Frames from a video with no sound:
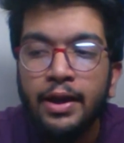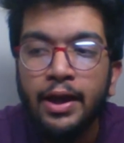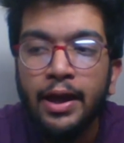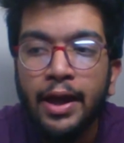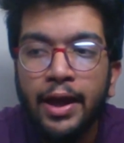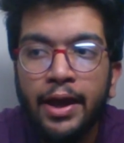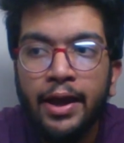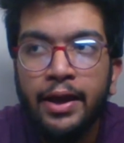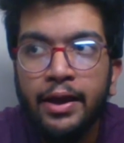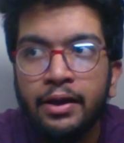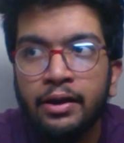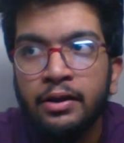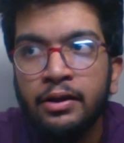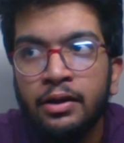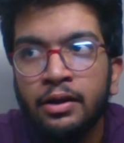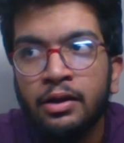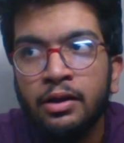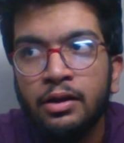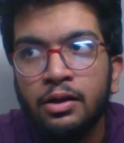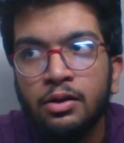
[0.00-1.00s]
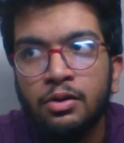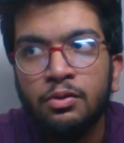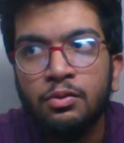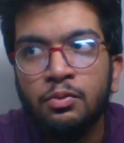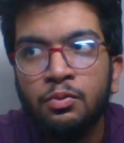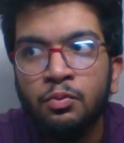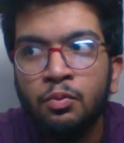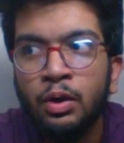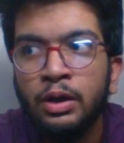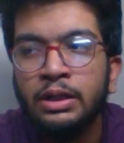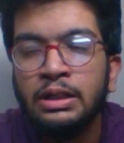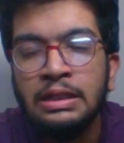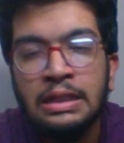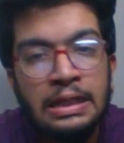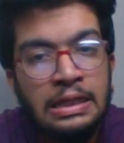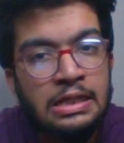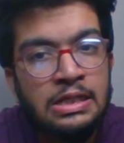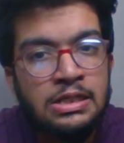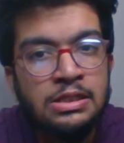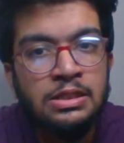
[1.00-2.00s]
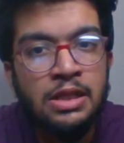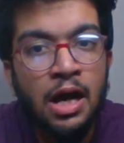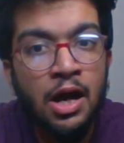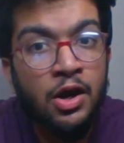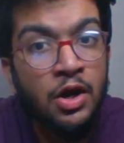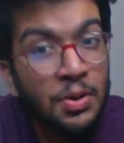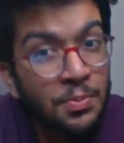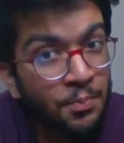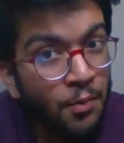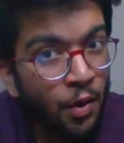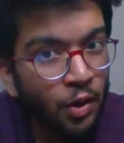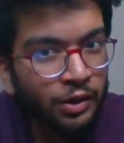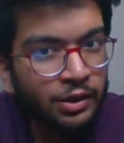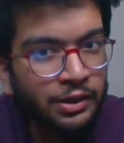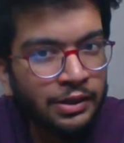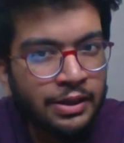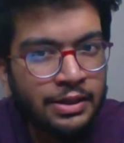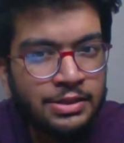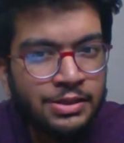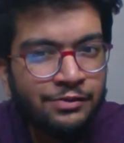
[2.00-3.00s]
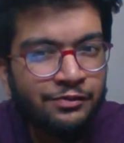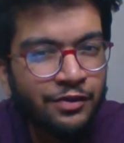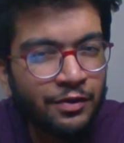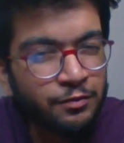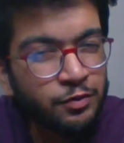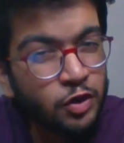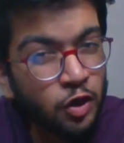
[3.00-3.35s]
and what things are important as a web